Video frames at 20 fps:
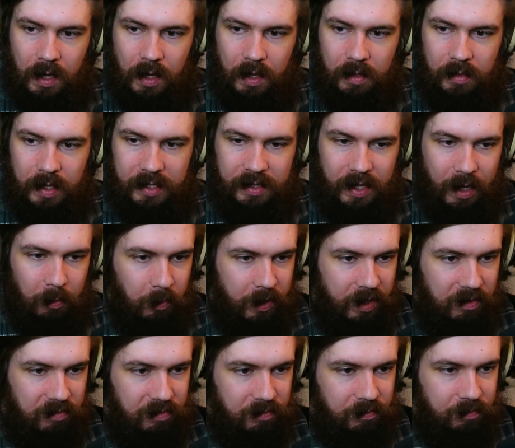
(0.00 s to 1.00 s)
I like that
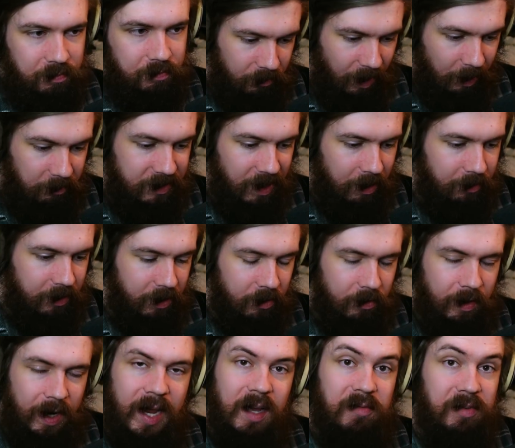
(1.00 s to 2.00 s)
wave. Now down
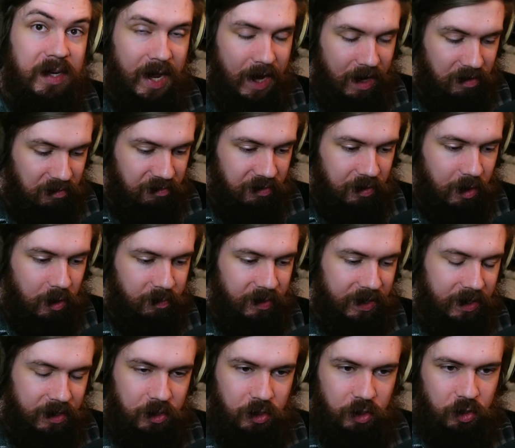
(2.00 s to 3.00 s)
here I have an envelope,
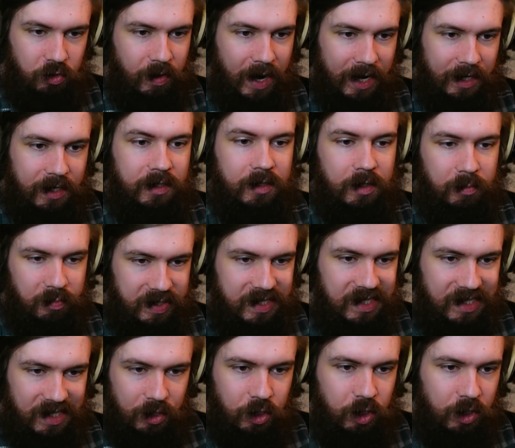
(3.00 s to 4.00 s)
and it's tracking the
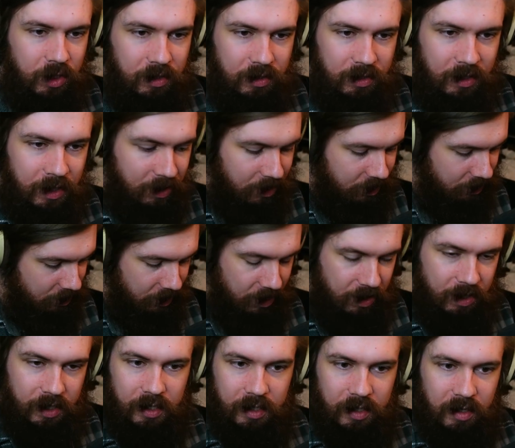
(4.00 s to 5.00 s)
position
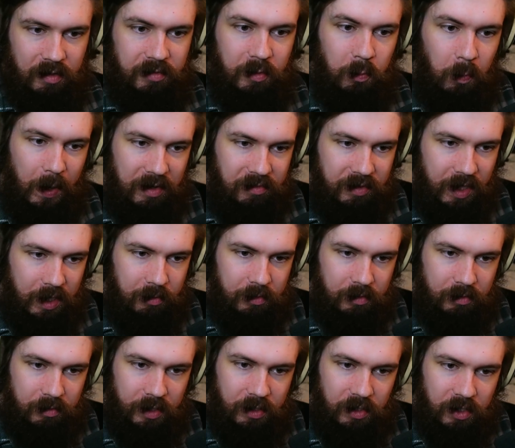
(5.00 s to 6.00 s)
of the
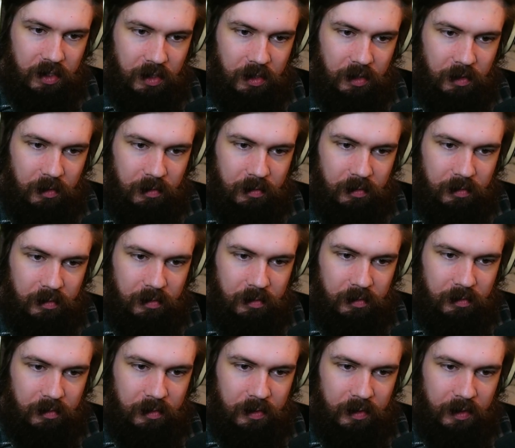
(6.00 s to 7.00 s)
wavetable, and so
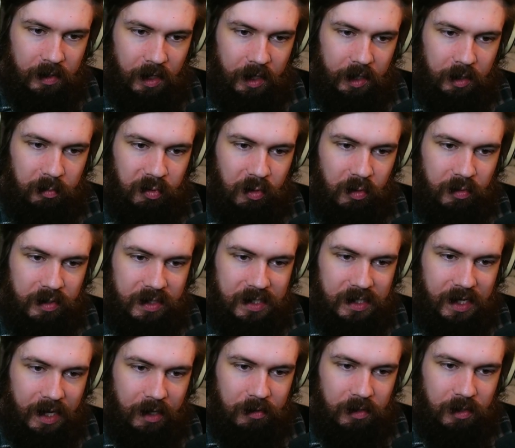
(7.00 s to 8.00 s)
I can pull this
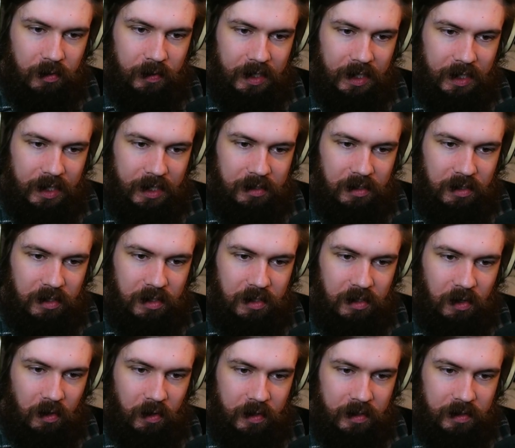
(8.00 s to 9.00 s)
down so I can get it to
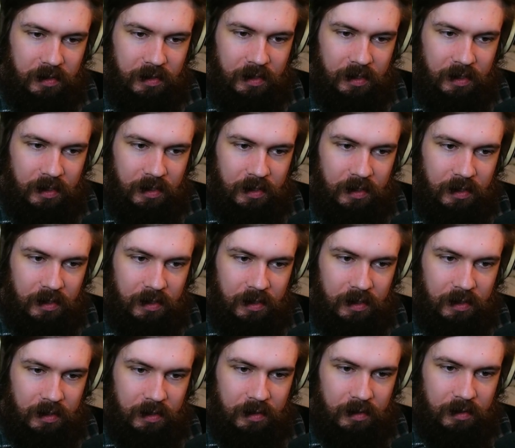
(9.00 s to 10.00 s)
start
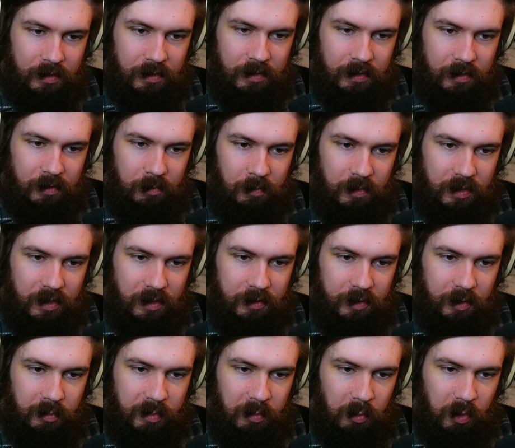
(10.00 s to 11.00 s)
with a
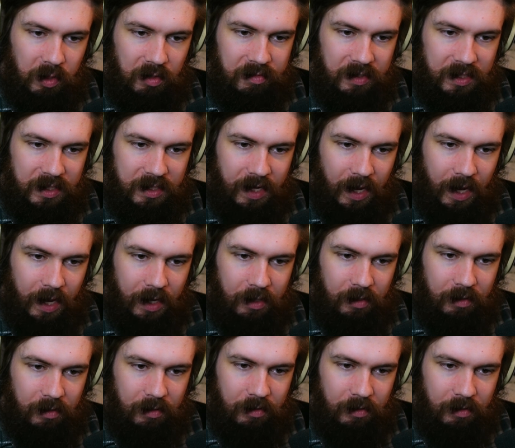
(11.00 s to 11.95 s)
little bit more of an attack.